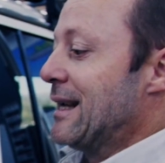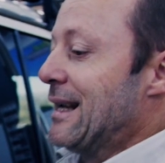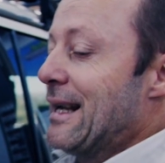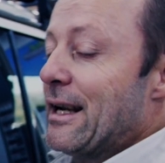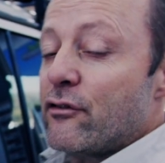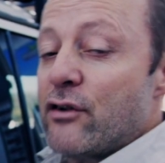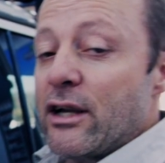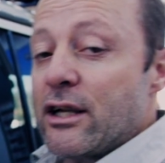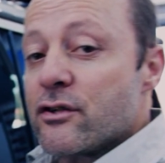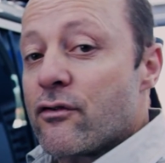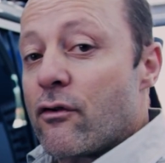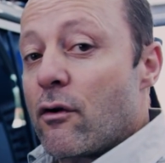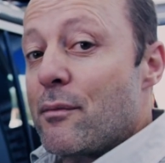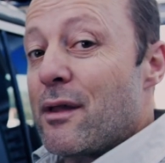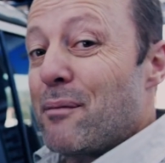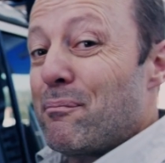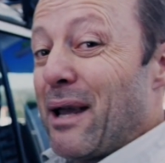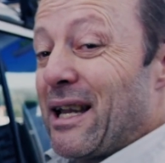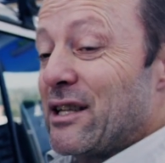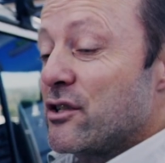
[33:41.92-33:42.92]
the electrics from
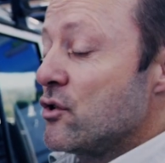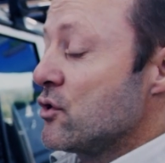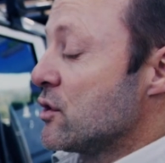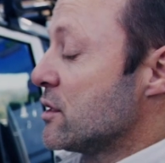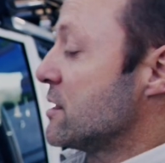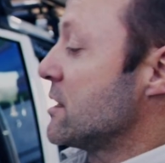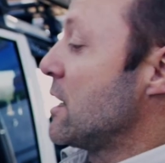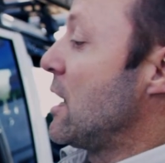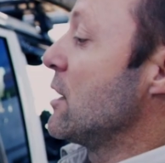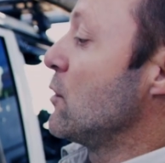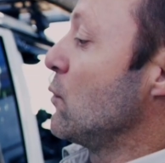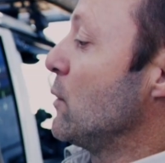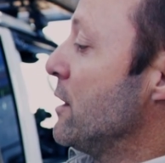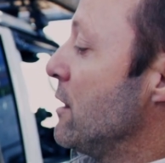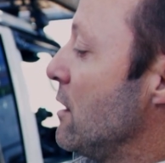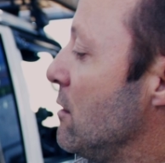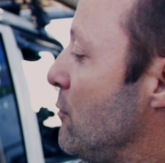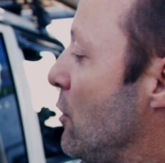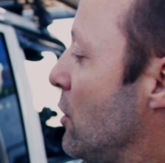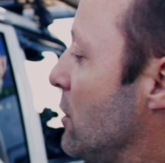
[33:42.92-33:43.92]
the passenger side
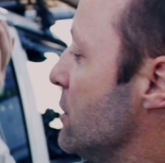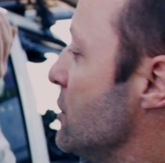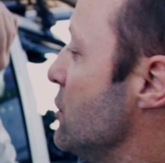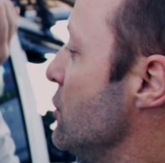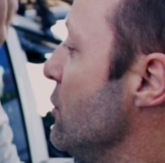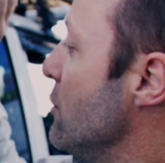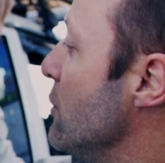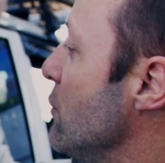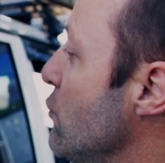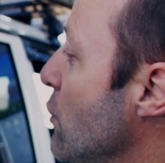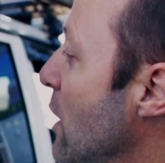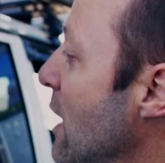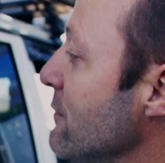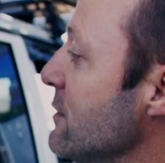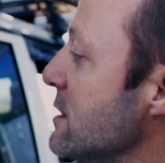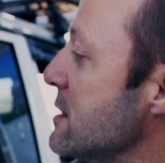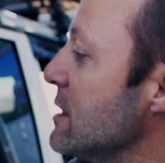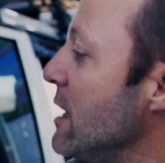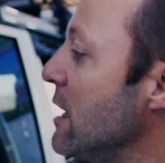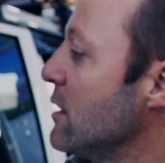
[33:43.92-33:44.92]
window box to the
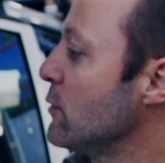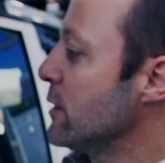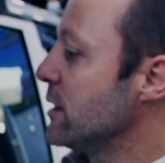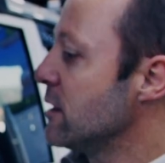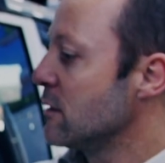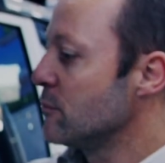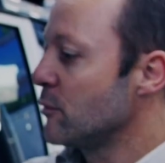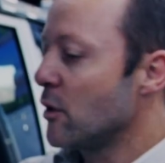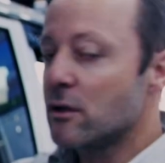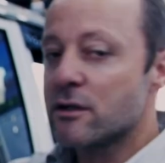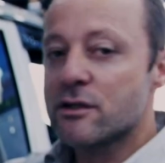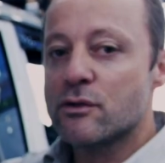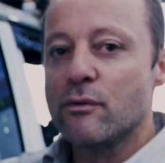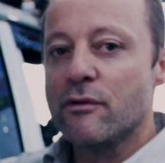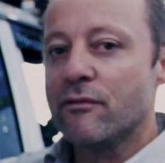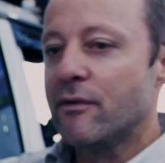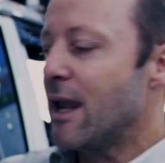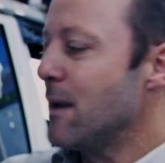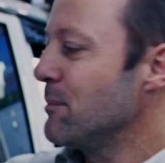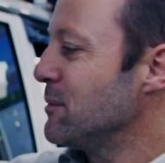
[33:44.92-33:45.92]
driver's side window box.
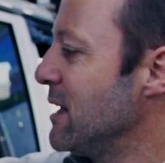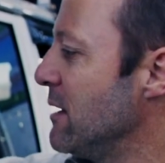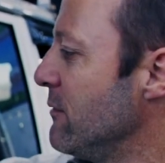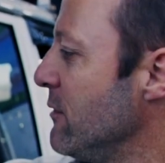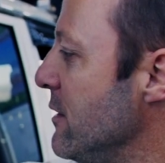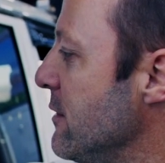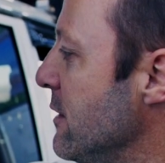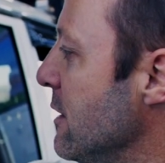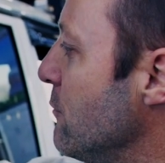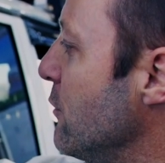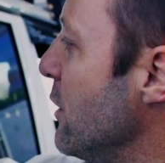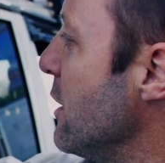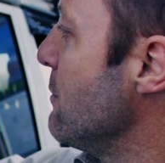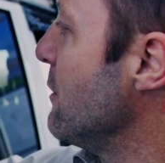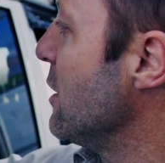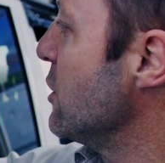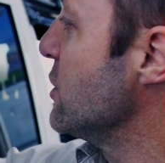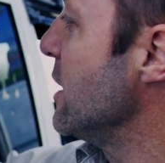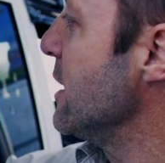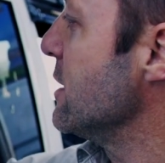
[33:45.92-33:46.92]
We've kept everything pretty
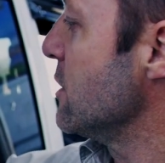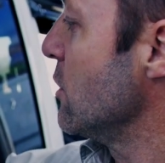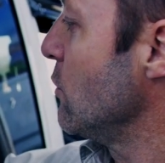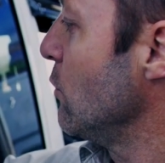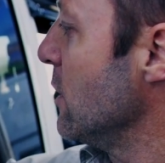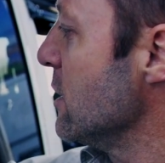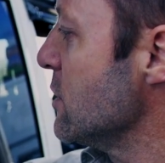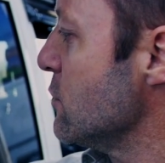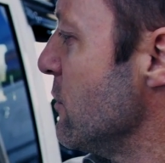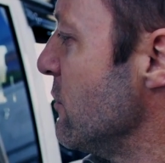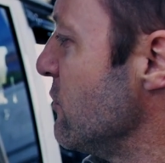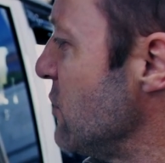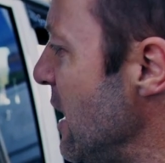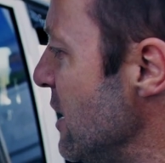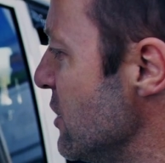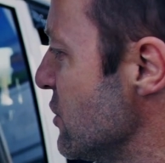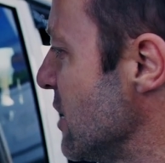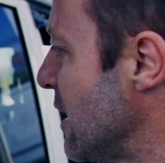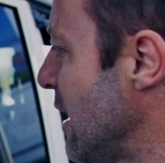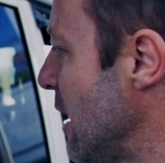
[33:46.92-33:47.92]
much as it was. We've
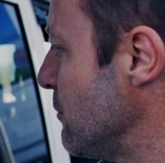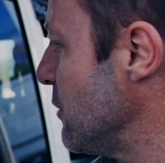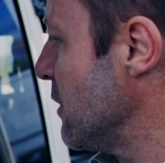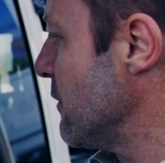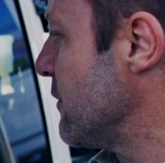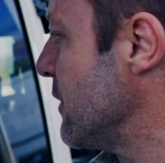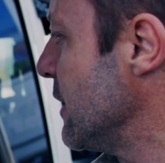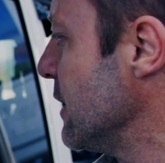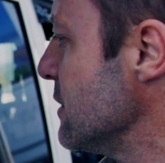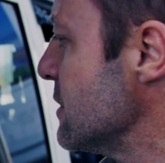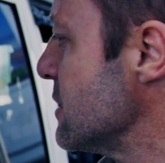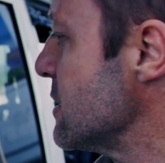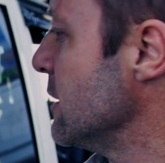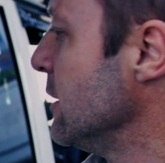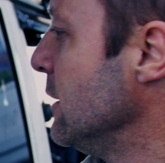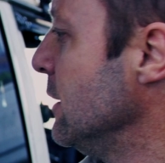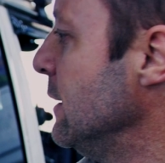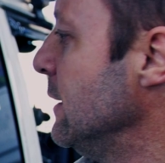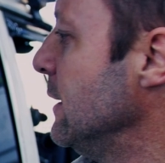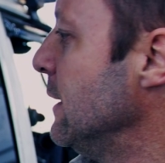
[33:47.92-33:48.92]
changed a couple of things,
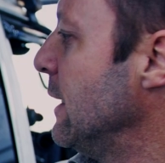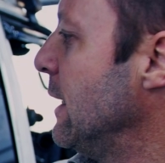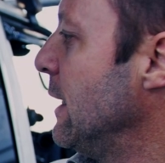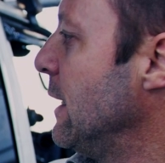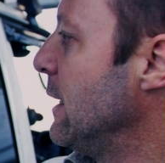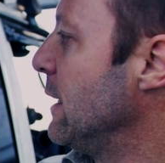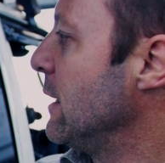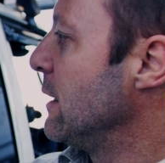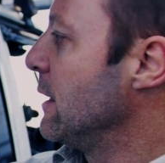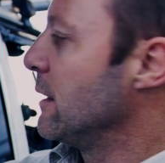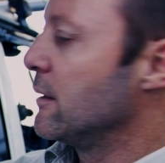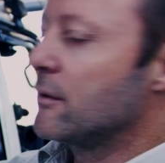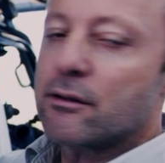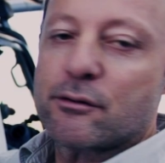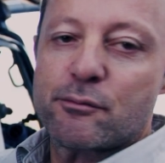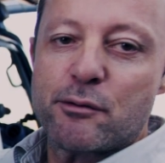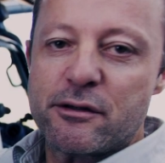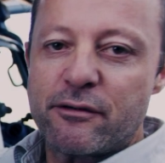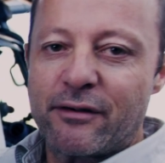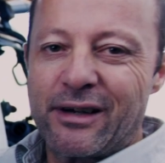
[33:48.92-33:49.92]

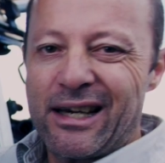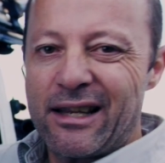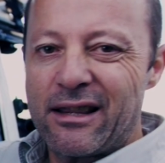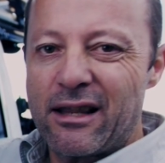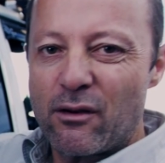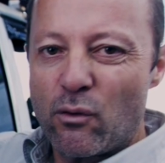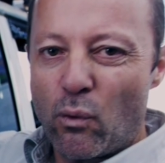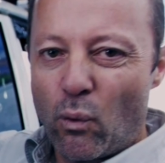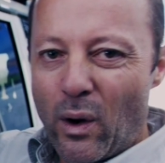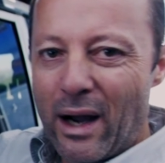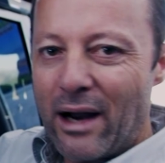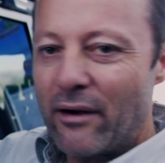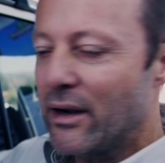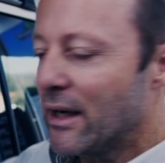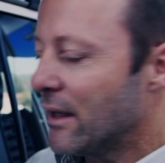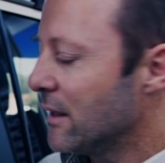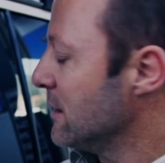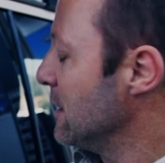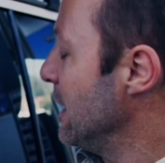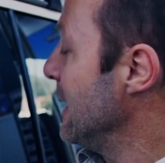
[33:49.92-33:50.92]
specifically the
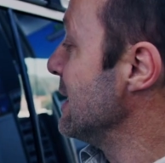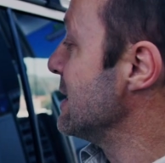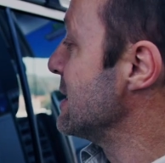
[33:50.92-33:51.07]
wiring